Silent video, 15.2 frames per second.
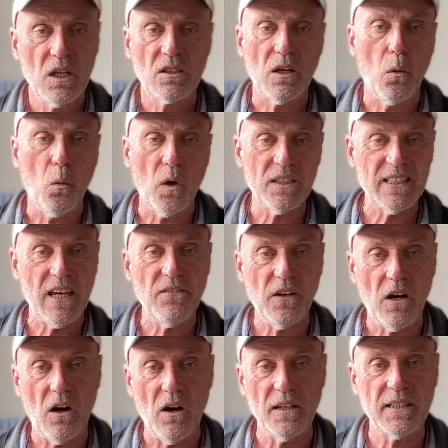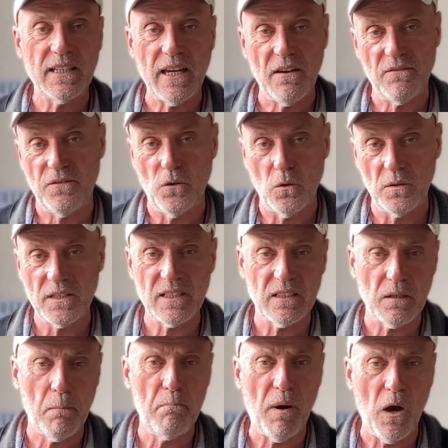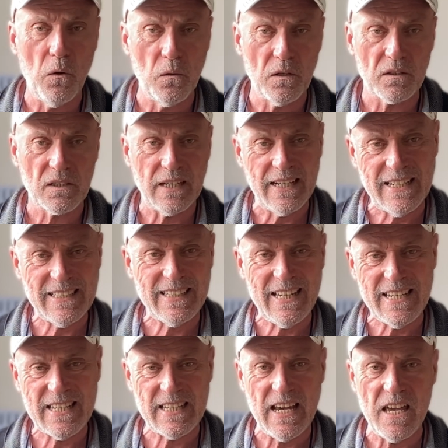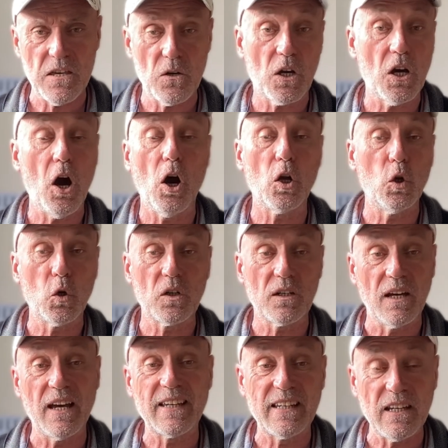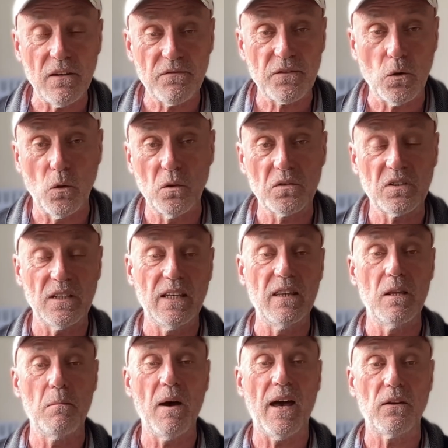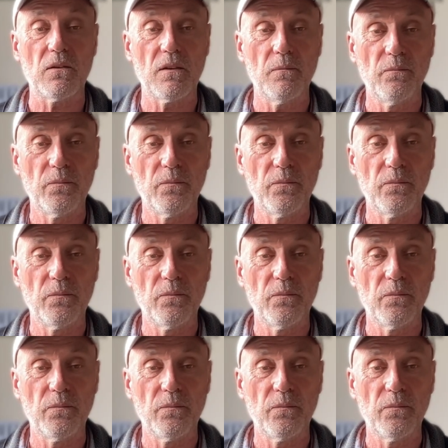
So whatever I get for it is a bonus, as they say, you can't look a gift horse in the mouth.